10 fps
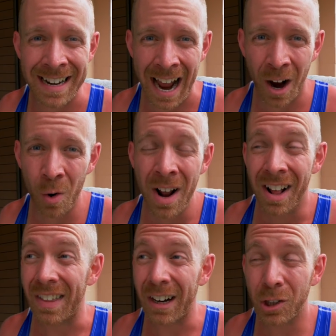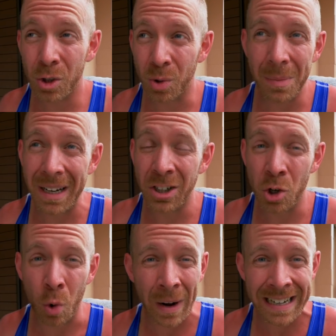now. They are streaming
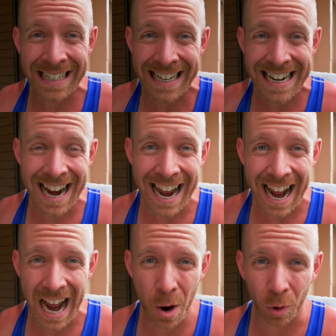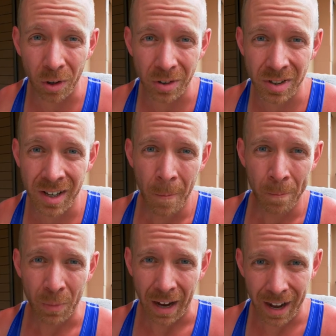20 hours
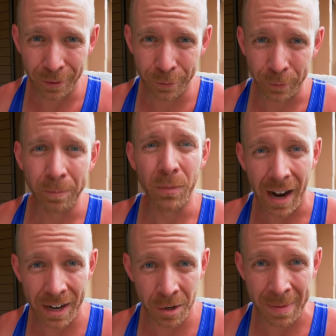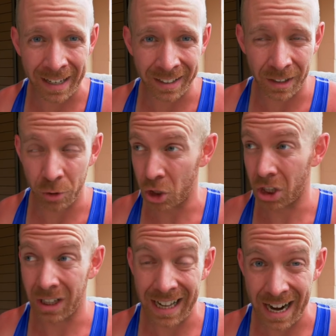of Ironman coverage
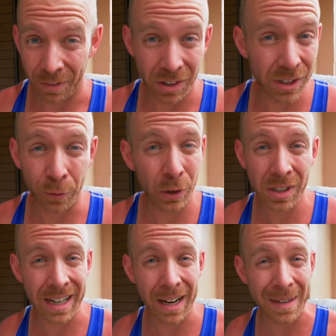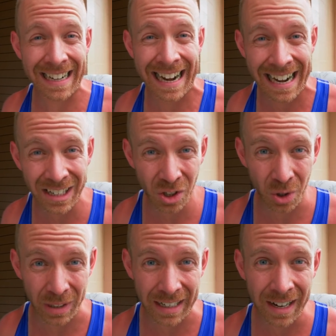live. This is the first time in
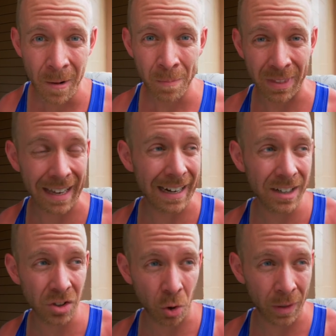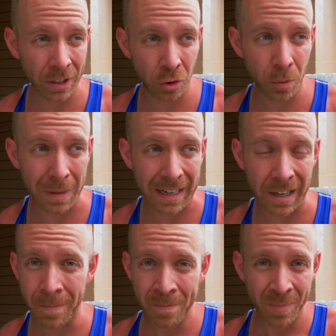history that it is going to be
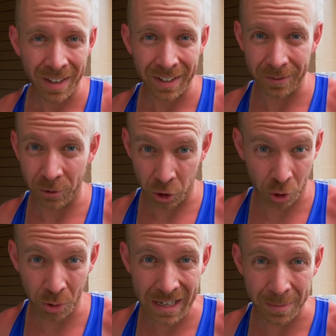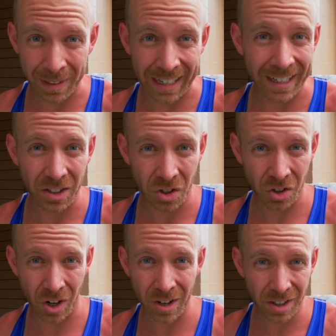streamed like
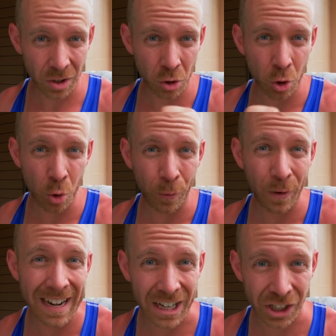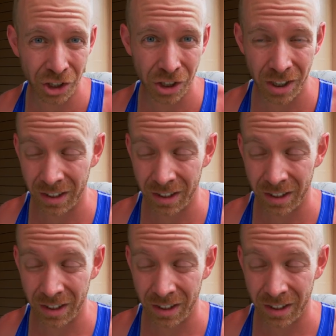start to finish,